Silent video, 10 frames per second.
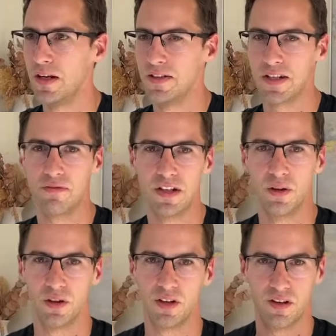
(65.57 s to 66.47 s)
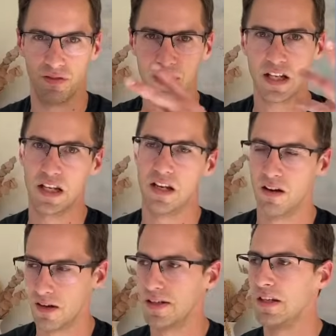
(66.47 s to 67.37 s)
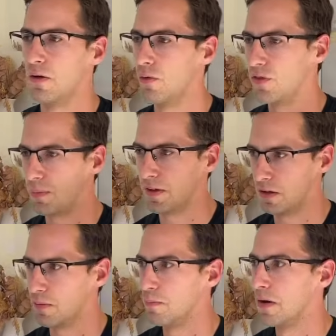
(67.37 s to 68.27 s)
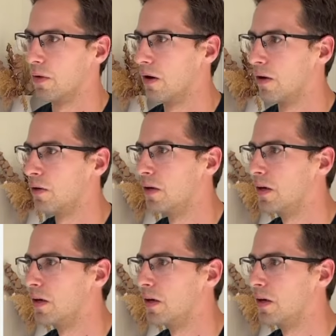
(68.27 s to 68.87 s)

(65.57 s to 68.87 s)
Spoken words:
It's definitely got the kind of the key idea of something like Miro,